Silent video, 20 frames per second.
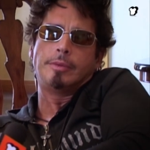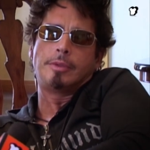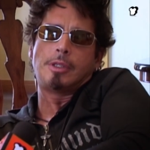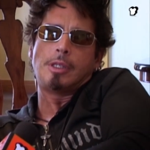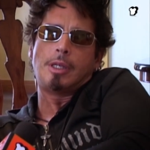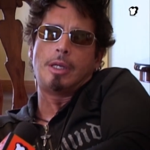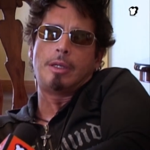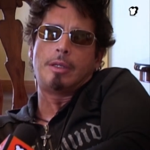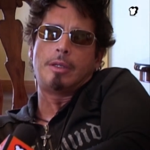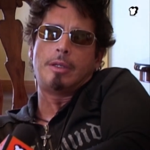it's
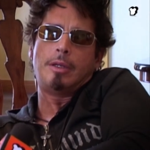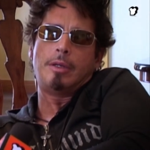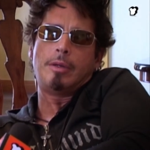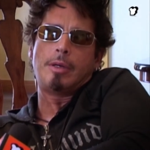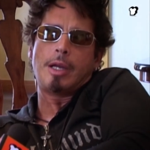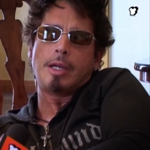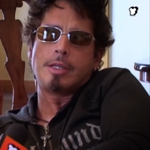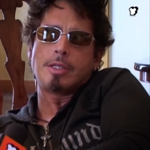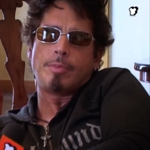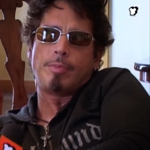like
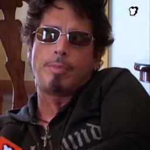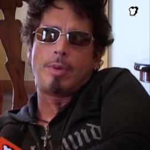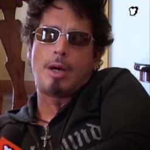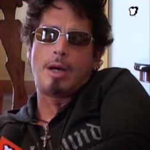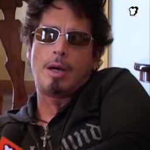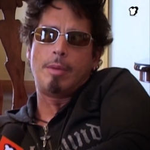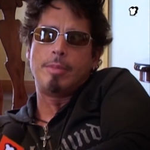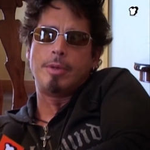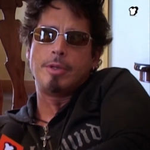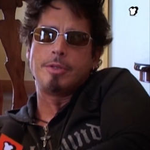okay, it's
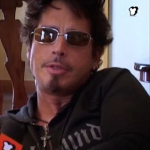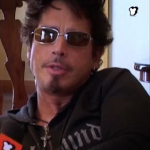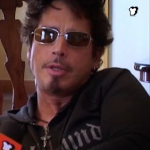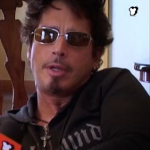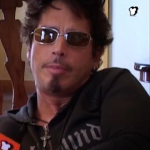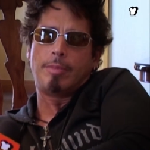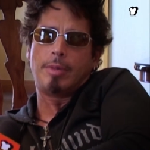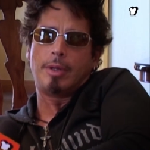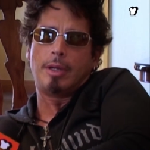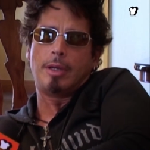pop music,
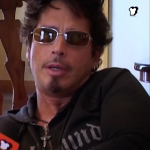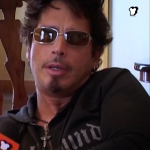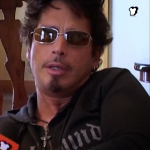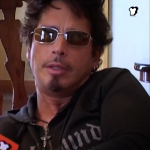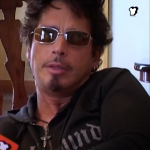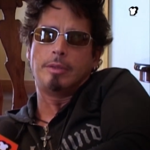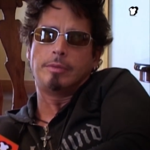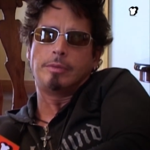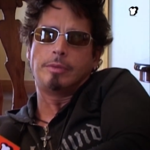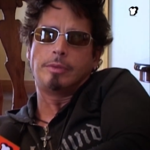but I
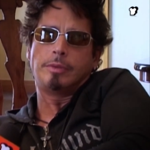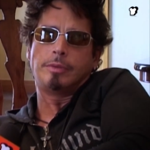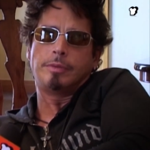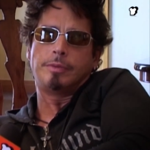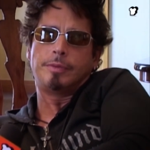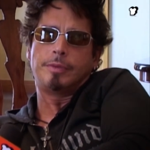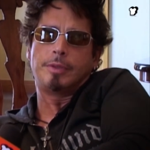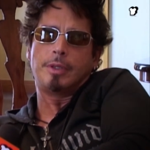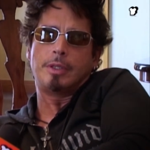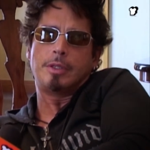didn't.
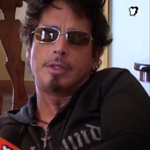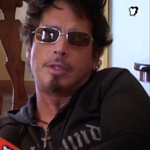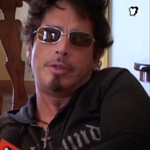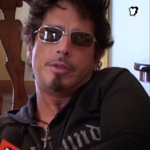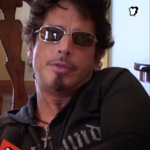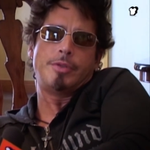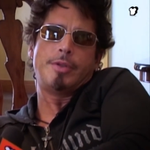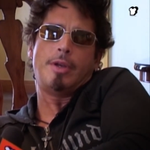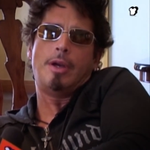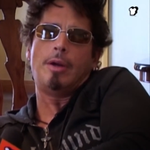It's a
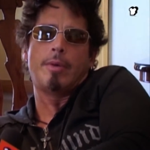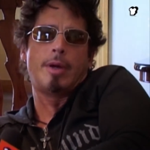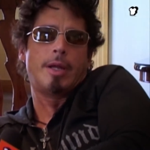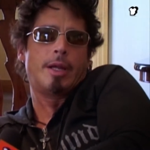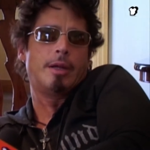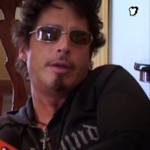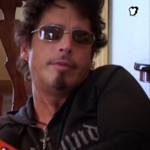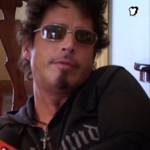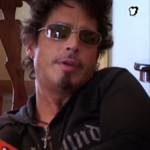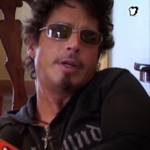good songwriting.
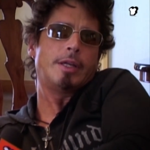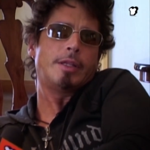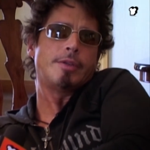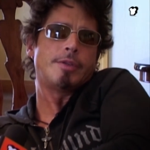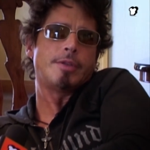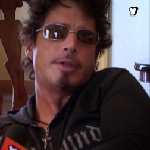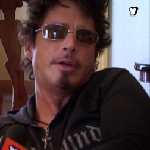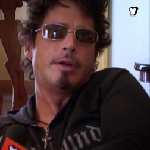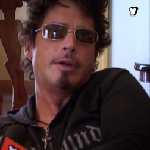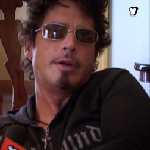I didn't forget the
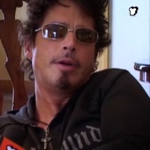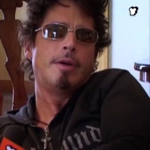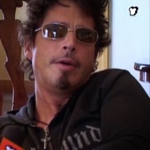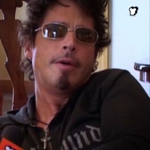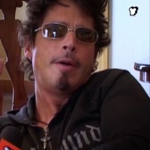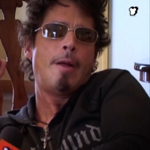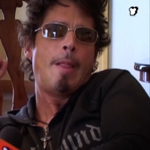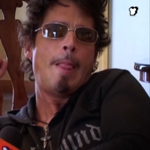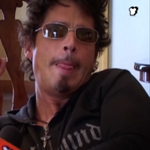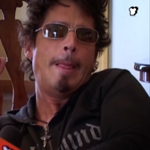song,
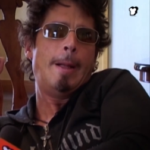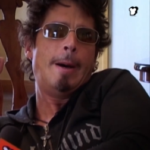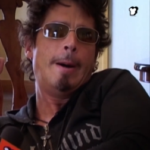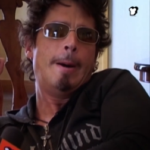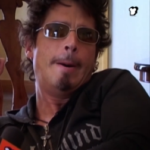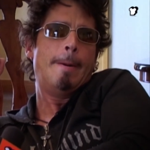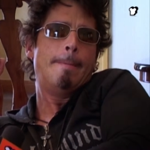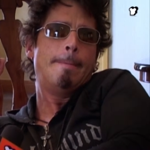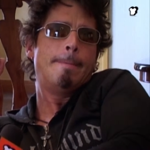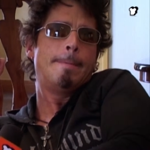
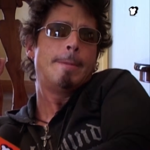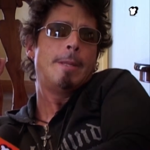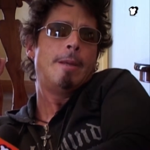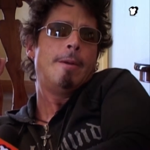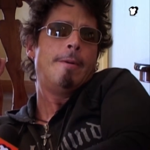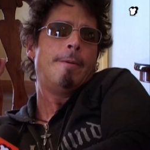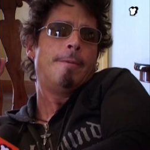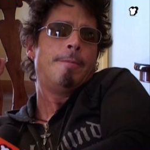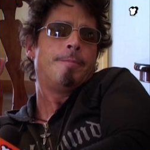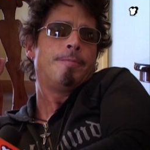um,
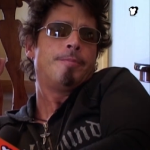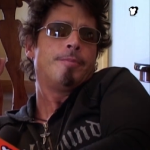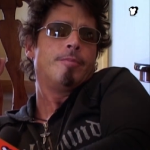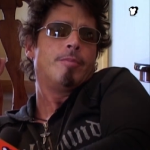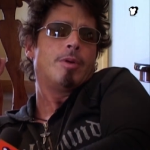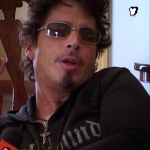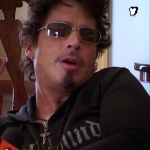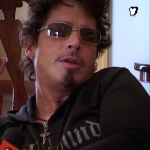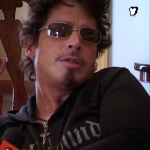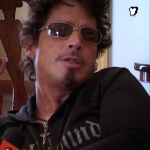
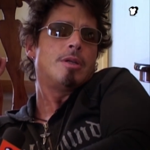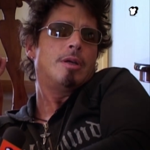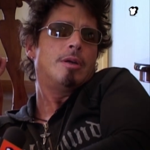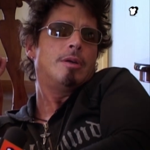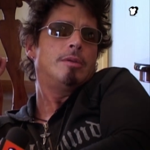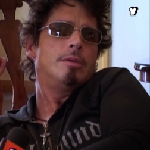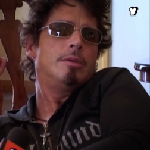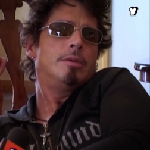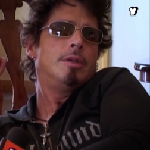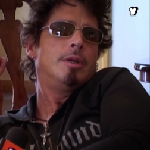but
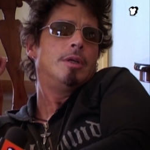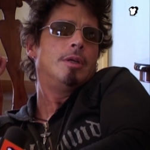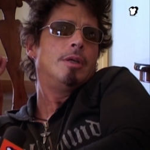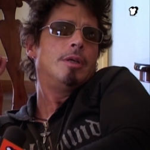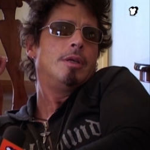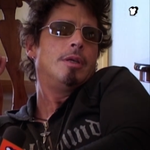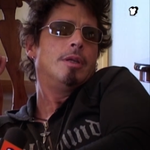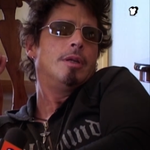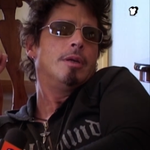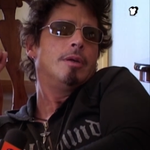also
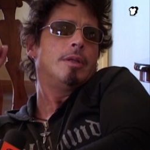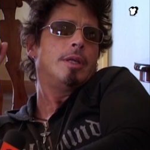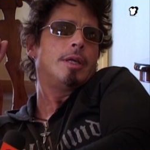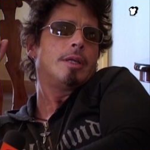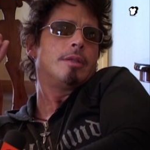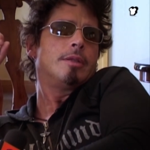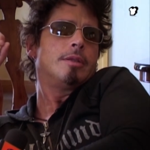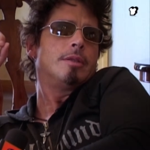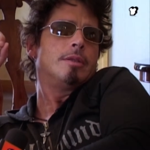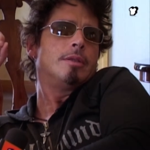you know,
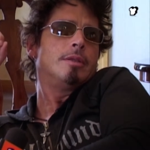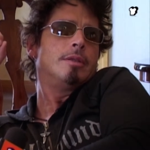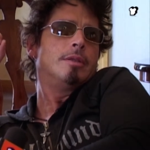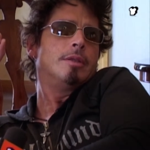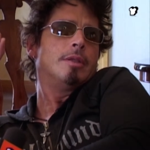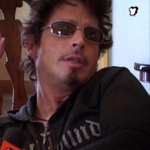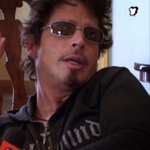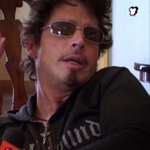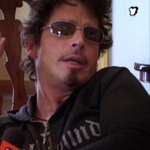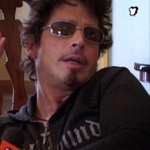like the
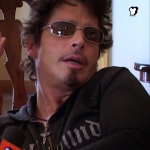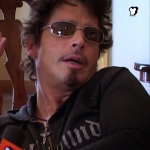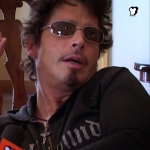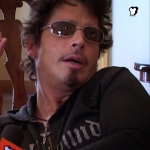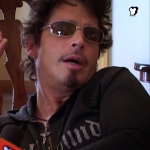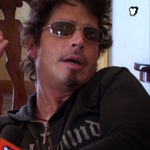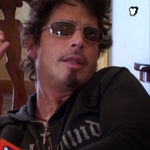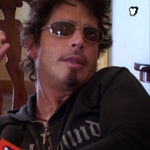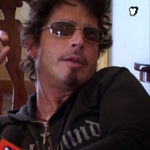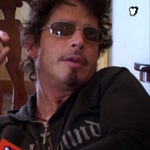like
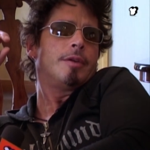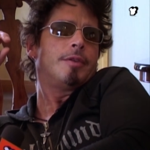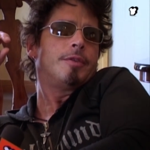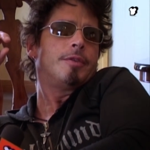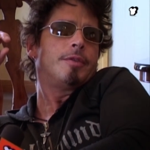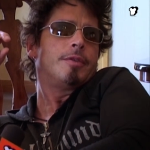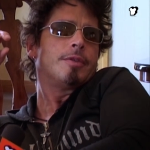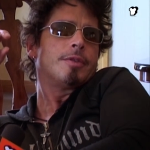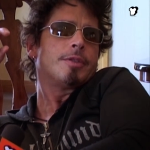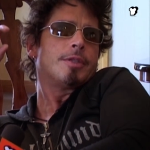I think
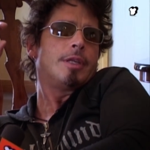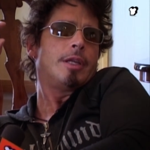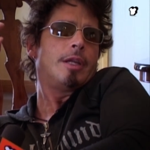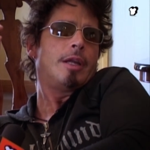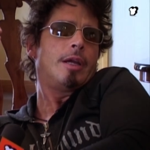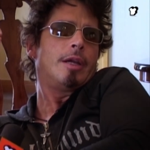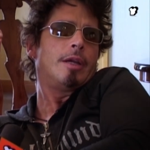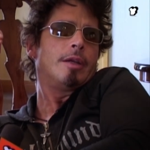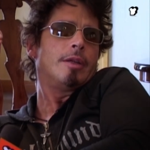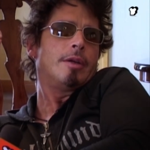
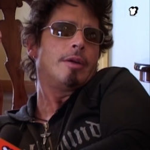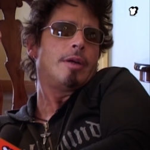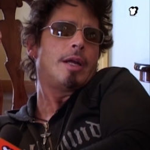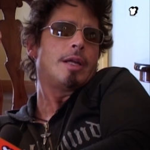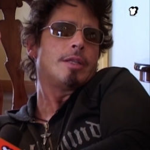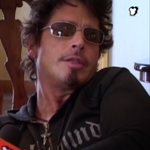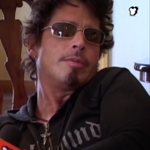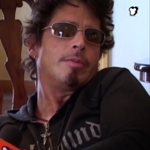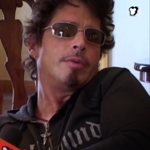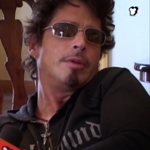Christina Aguilera
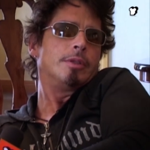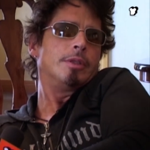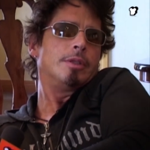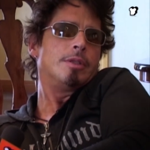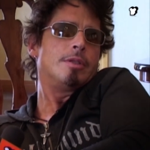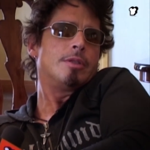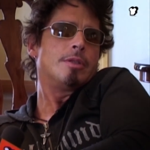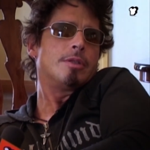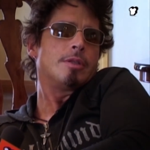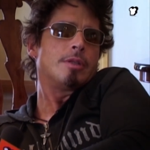had some
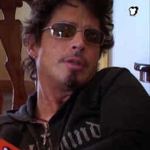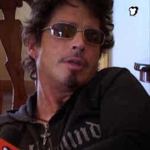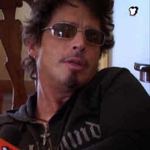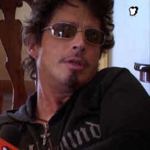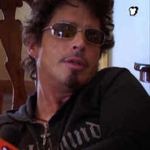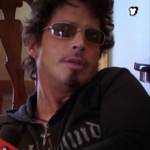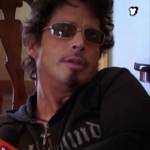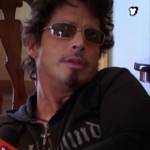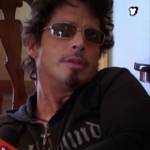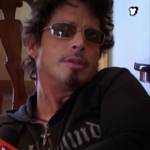good
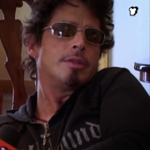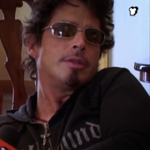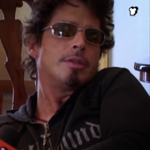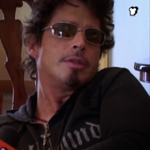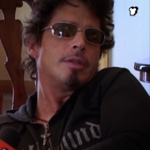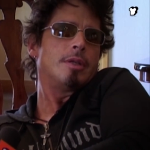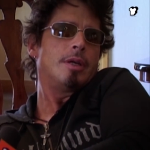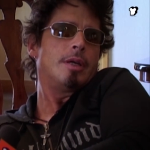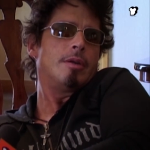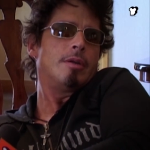
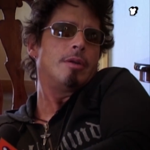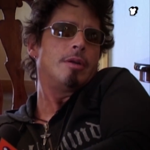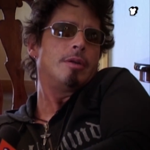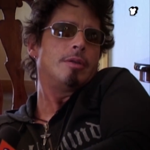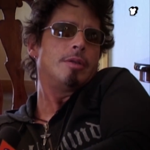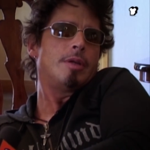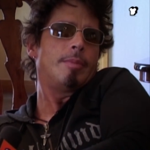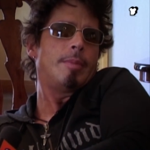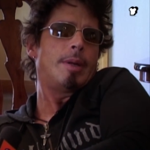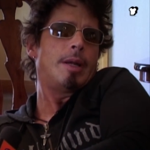songs. I don't
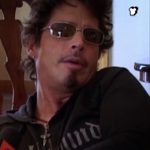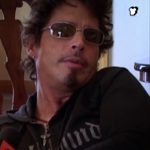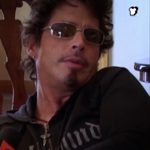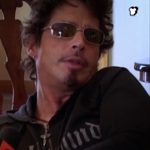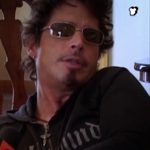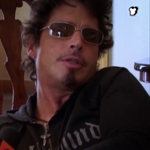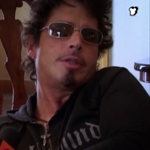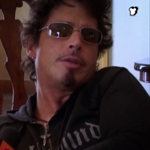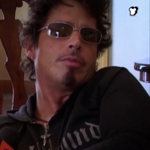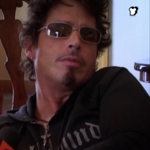know. I mean, I don't
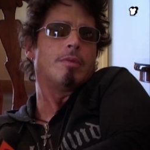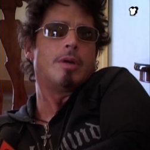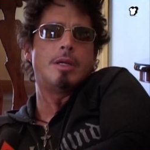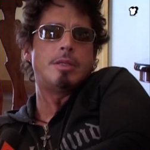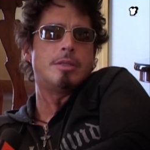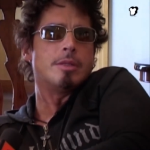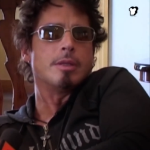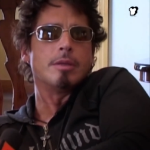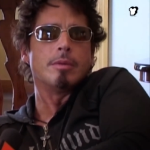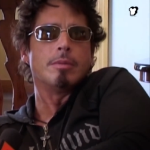think she
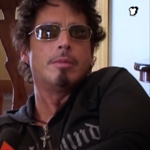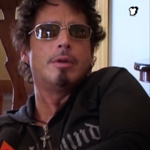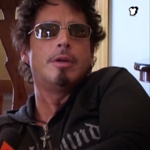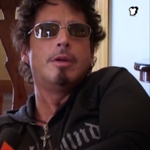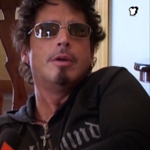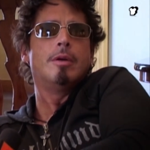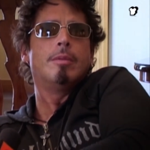writes them,